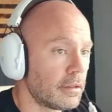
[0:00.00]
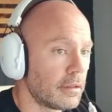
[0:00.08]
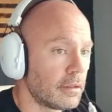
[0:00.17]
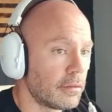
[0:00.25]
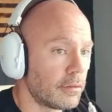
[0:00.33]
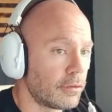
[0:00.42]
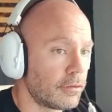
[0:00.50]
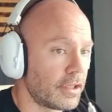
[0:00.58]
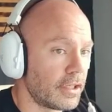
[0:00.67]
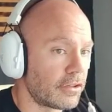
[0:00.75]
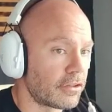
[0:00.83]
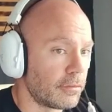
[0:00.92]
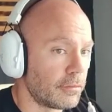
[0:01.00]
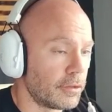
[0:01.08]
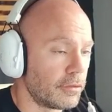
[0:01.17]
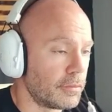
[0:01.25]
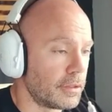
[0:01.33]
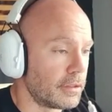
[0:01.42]
Rotational
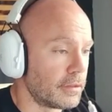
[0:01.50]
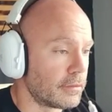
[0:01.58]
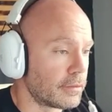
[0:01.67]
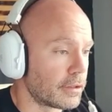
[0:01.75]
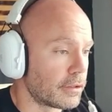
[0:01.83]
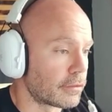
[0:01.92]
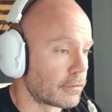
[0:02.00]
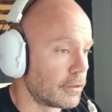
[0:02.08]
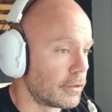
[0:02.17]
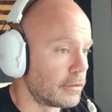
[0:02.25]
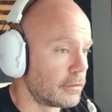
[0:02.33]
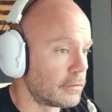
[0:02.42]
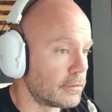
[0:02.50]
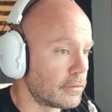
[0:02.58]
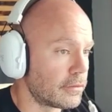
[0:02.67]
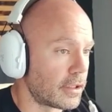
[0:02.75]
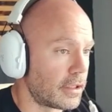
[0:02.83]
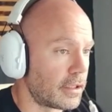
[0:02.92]
movement with a throw, a
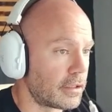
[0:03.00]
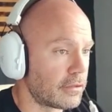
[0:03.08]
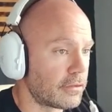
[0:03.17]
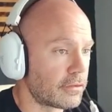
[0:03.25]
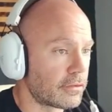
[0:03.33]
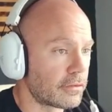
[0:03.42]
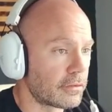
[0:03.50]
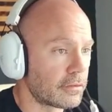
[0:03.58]
toss.